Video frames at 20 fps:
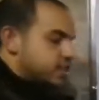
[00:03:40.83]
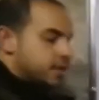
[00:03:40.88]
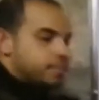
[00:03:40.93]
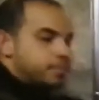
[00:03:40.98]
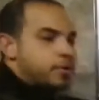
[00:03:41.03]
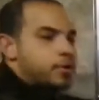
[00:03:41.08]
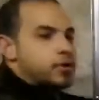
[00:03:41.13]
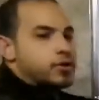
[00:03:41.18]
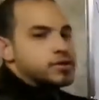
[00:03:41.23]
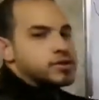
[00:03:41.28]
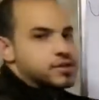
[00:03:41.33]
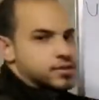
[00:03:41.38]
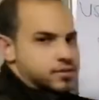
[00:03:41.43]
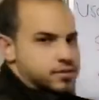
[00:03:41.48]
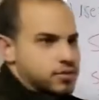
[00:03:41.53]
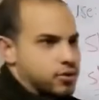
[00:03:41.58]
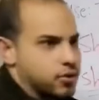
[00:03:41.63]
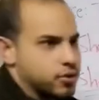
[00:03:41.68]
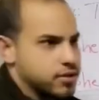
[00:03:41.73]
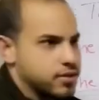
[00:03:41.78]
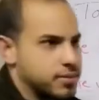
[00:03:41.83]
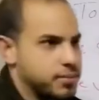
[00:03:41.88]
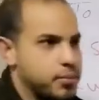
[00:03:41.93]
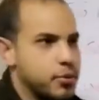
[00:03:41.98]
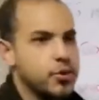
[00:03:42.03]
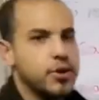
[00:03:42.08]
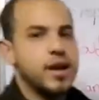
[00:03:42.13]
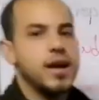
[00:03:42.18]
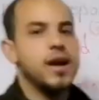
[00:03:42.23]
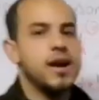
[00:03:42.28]
the person or the
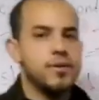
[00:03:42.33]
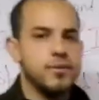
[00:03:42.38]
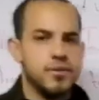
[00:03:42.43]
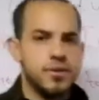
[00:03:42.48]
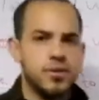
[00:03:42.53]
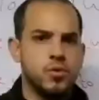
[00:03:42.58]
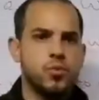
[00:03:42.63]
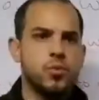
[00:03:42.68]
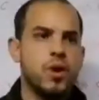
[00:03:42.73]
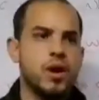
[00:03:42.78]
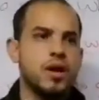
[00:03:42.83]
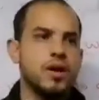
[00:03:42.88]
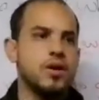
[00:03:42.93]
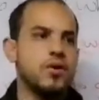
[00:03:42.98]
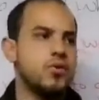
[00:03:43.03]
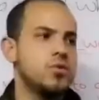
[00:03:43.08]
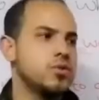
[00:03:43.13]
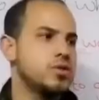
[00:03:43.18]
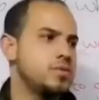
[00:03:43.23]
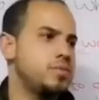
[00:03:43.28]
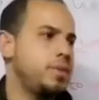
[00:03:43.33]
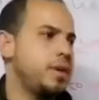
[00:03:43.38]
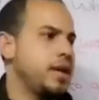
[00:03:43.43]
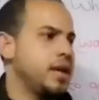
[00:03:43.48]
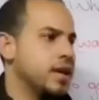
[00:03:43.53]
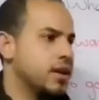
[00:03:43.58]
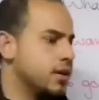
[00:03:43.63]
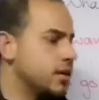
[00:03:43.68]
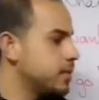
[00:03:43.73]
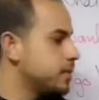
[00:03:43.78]
pronoun, the one who
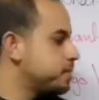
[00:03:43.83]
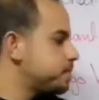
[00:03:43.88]
speaks.